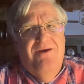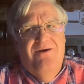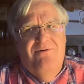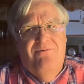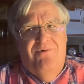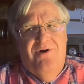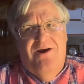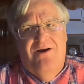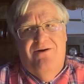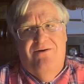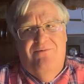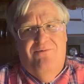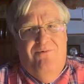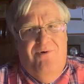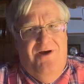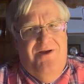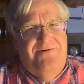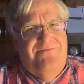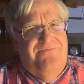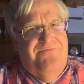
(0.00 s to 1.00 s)
where
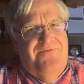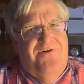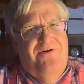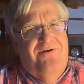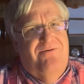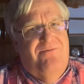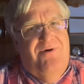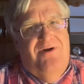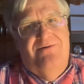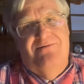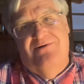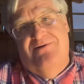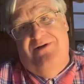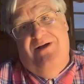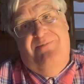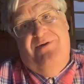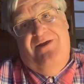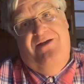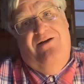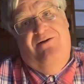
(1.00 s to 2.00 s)
one
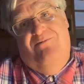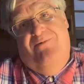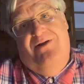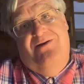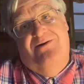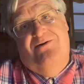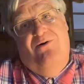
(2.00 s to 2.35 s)
company on one